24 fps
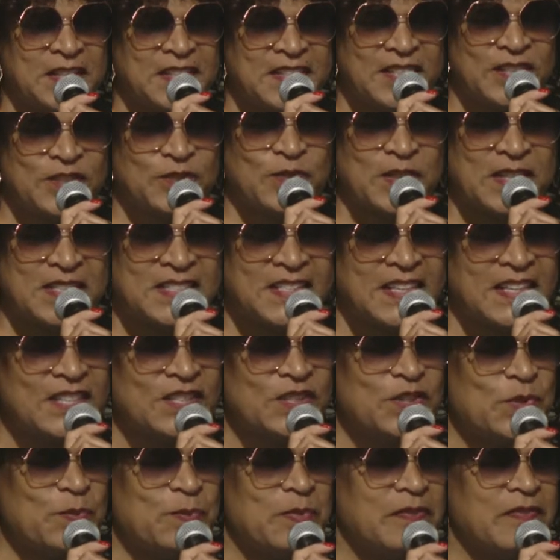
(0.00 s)
District 6
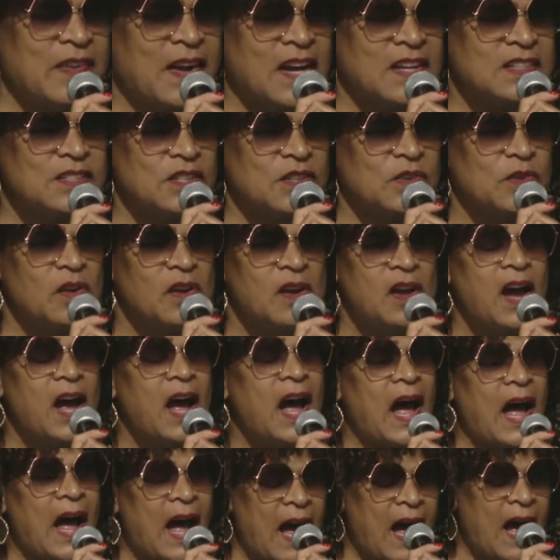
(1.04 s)
supervisor.
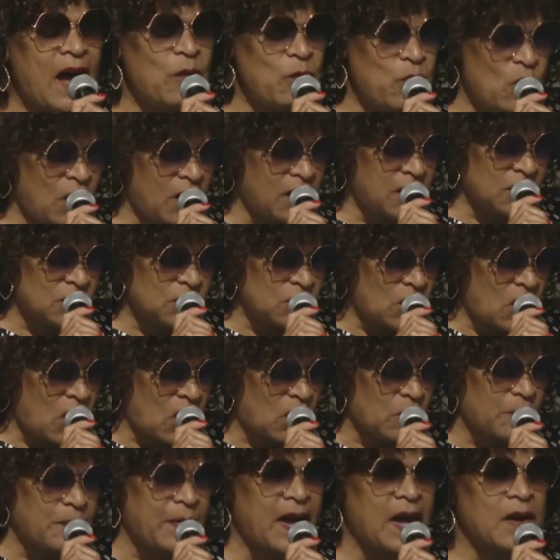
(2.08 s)
I want to talk
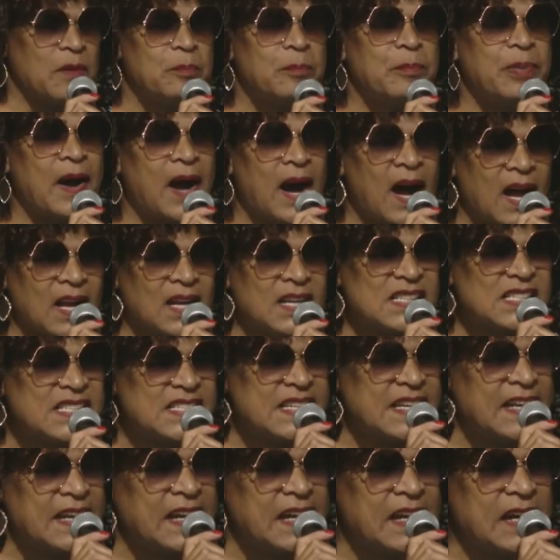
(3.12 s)
about
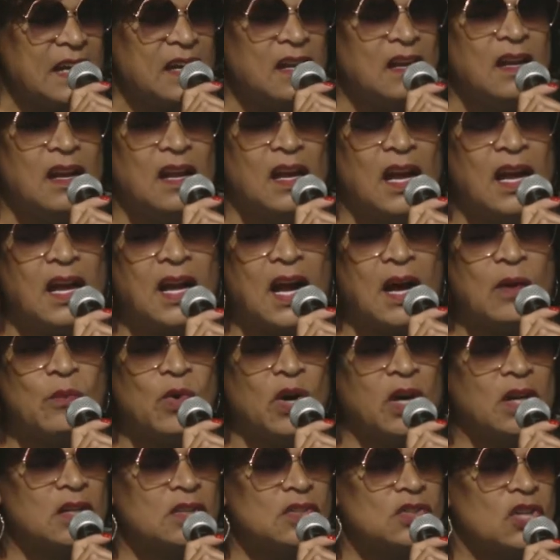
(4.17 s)
policy, and I
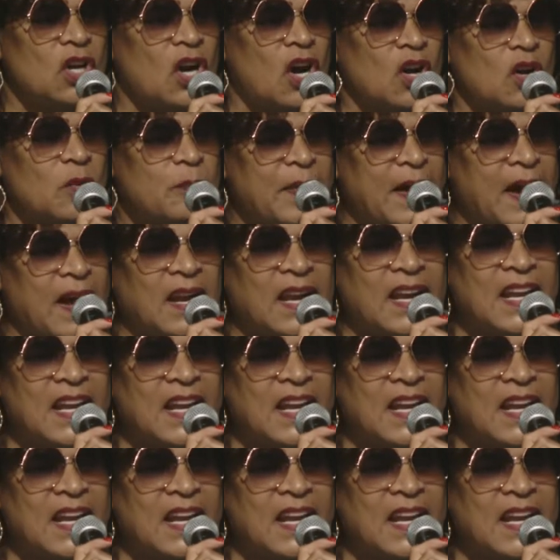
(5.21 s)
want to talk about